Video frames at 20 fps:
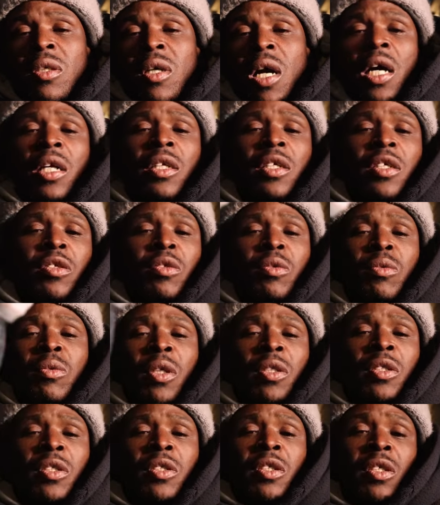I didn't do
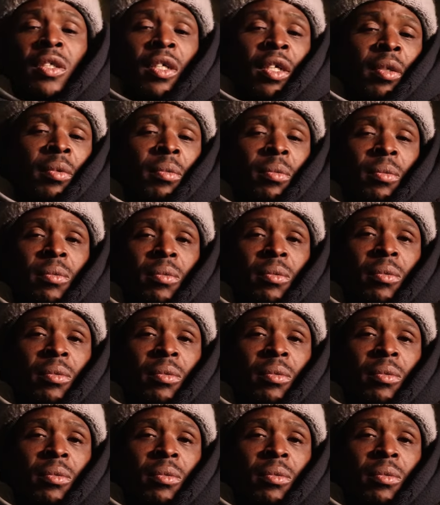nothing to them.